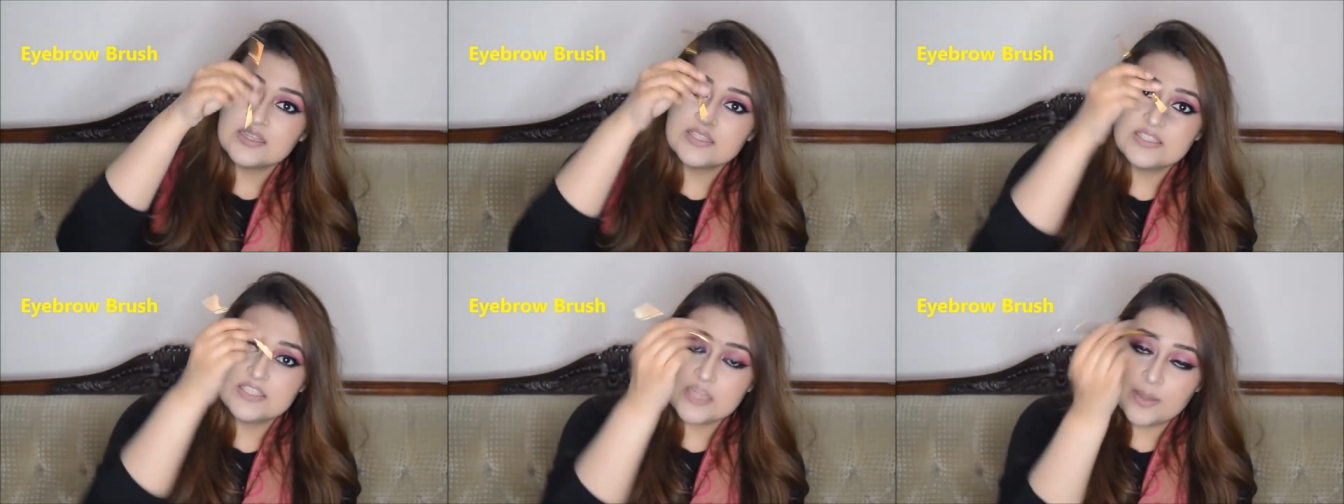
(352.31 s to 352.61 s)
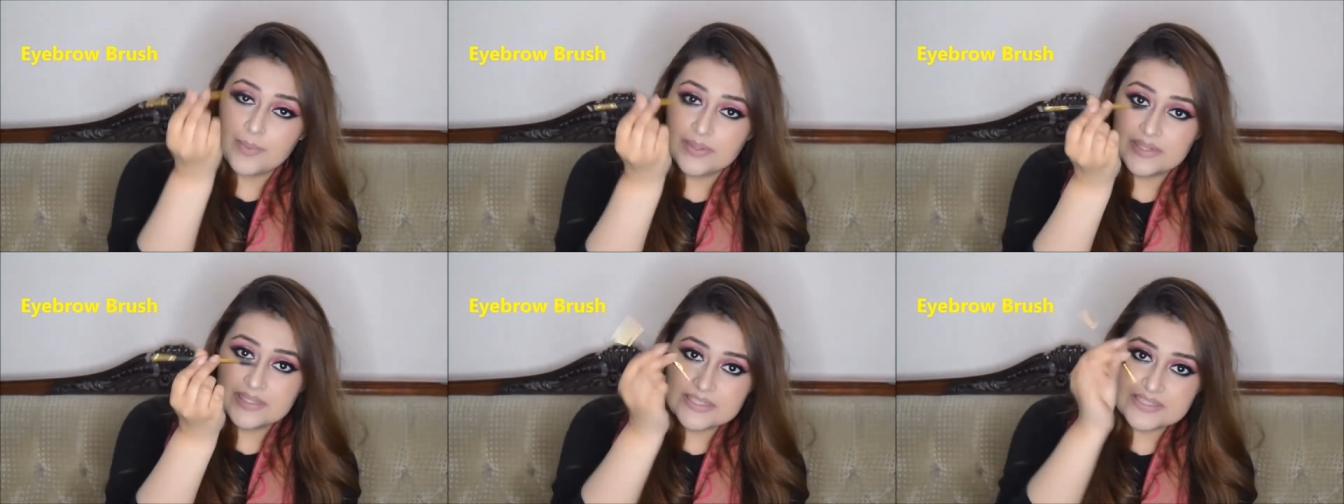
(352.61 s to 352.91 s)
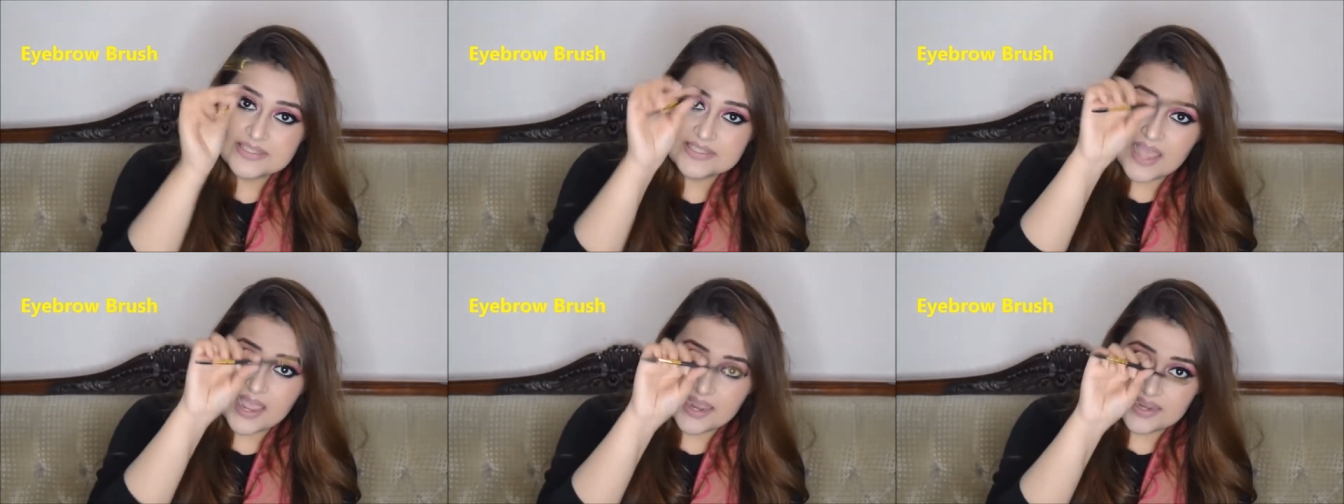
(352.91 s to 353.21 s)

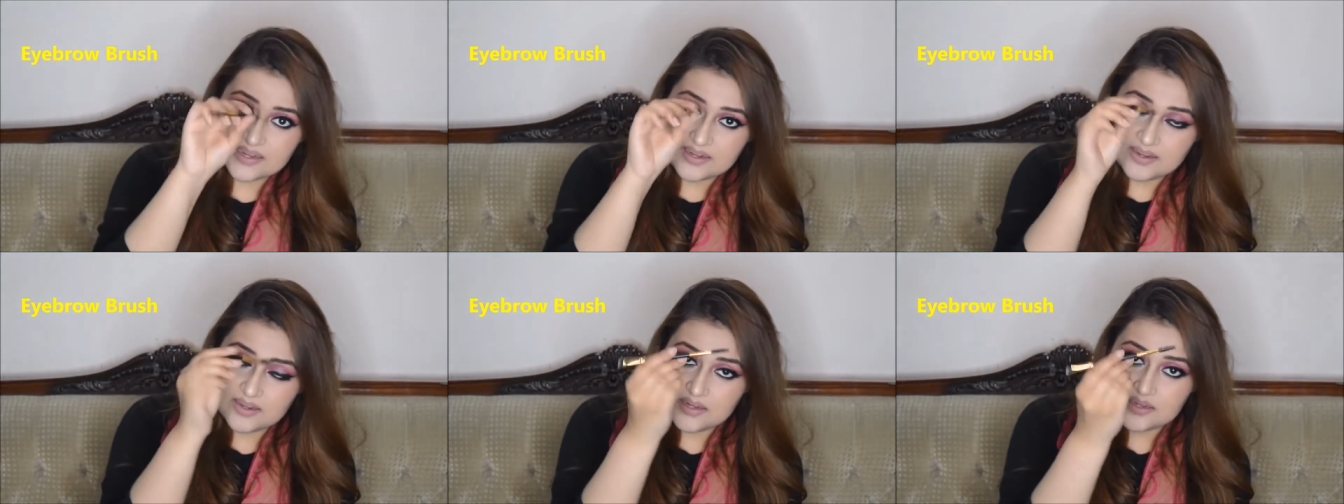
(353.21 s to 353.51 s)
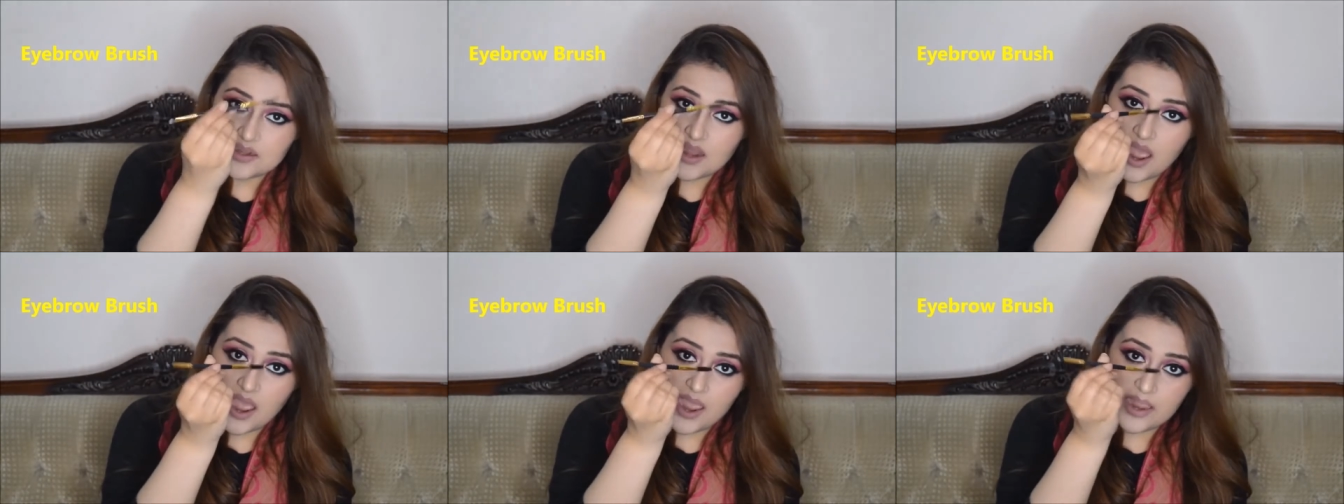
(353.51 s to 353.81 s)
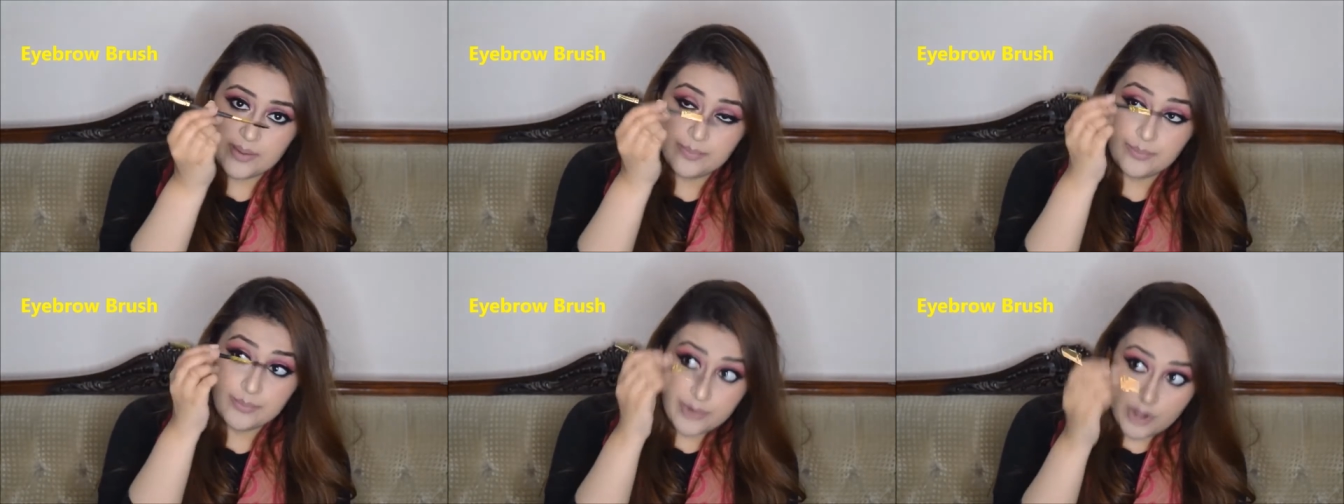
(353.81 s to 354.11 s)
double-sided
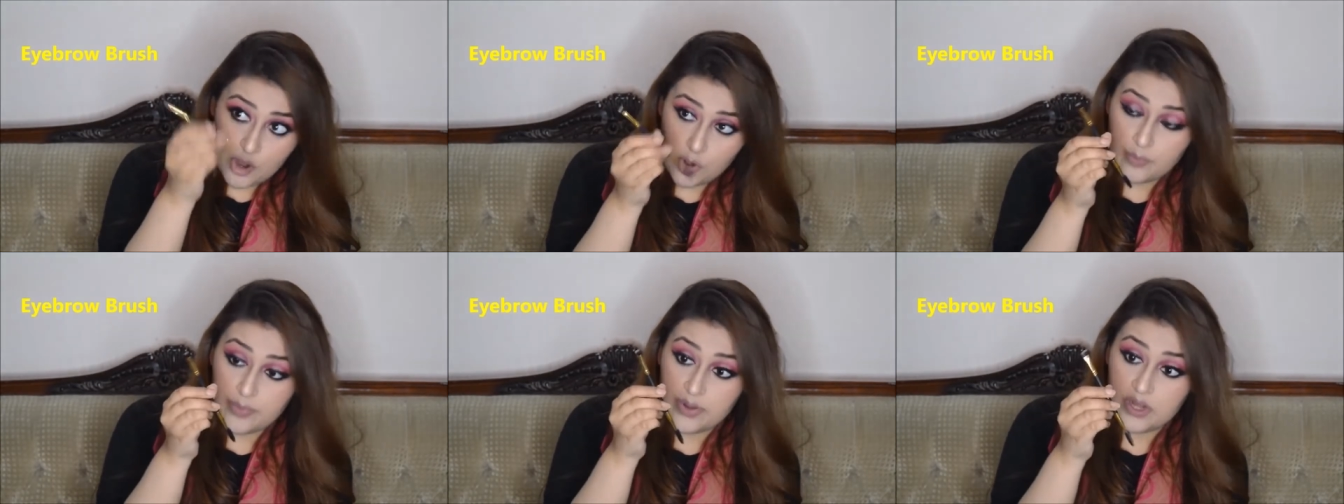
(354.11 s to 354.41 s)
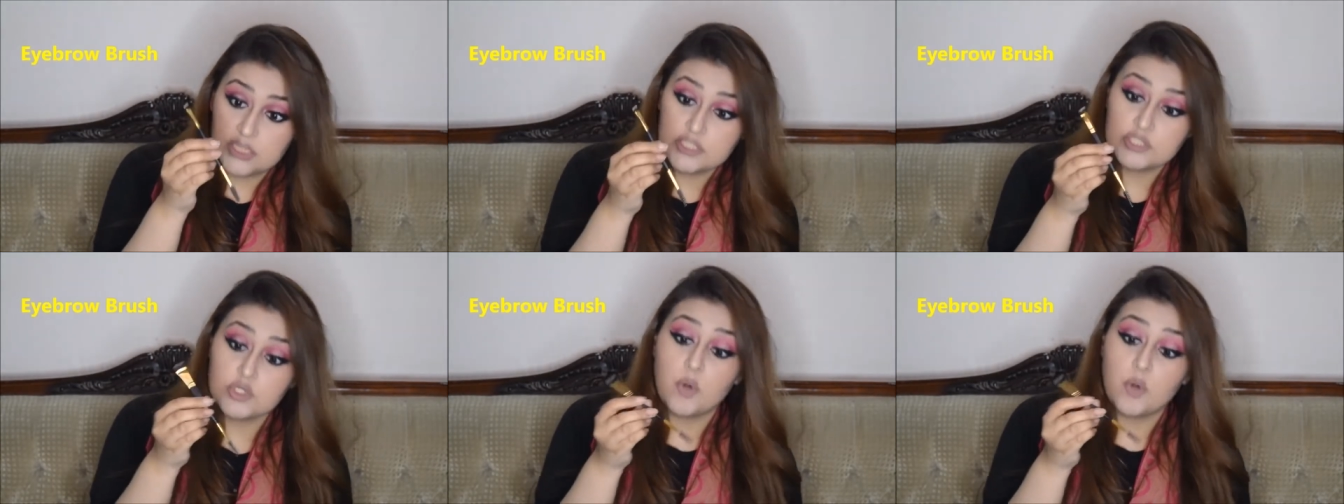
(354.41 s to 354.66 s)
eyebrow brush.